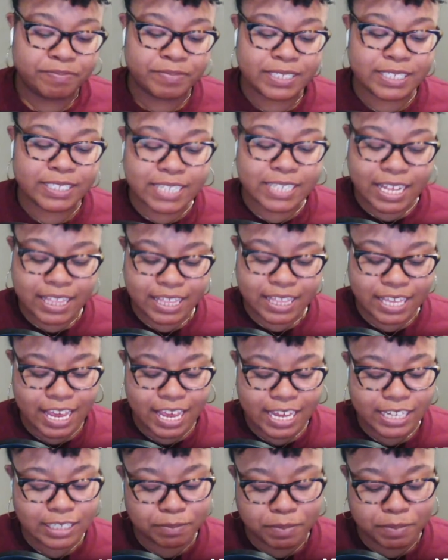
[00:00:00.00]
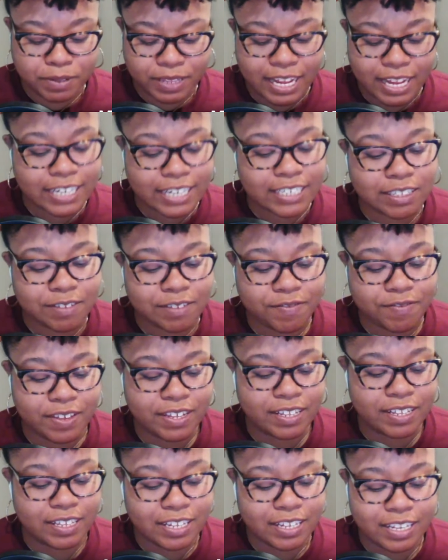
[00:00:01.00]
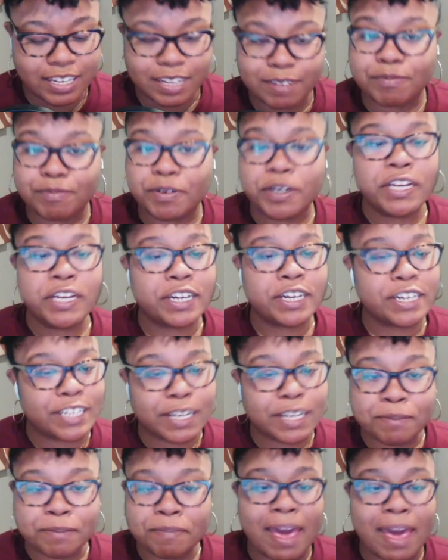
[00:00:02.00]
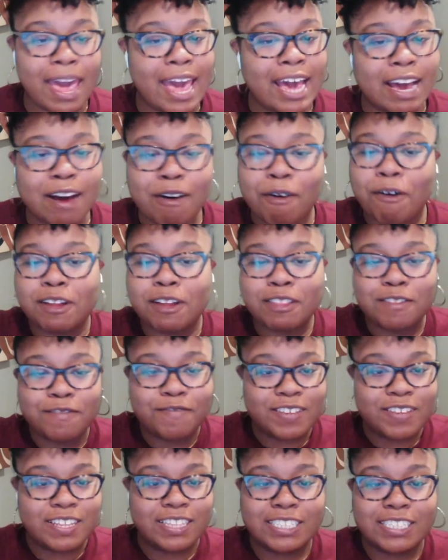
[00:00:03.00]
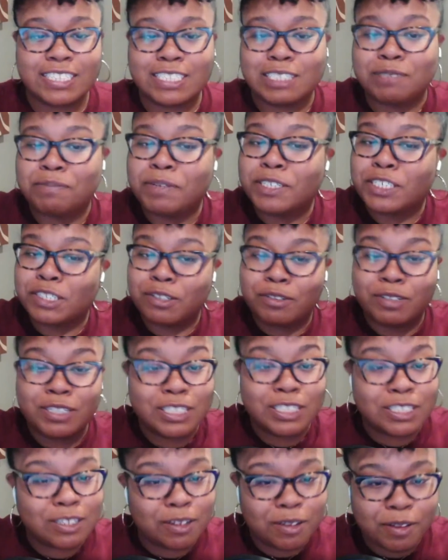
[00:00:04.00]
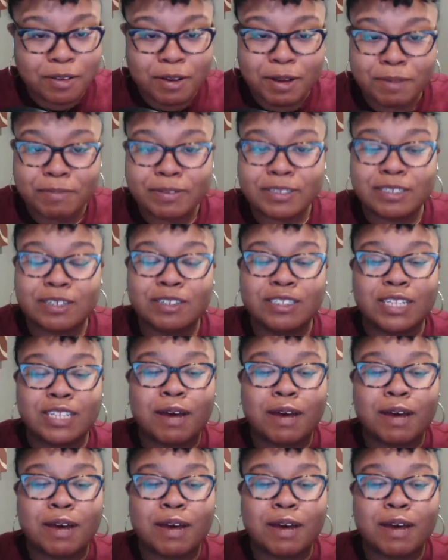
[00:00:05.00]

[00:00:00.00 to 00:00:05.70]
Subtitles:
It's not the case, but that is the feeling. And we're here to unpack all the feelings, especially on these solo episodes.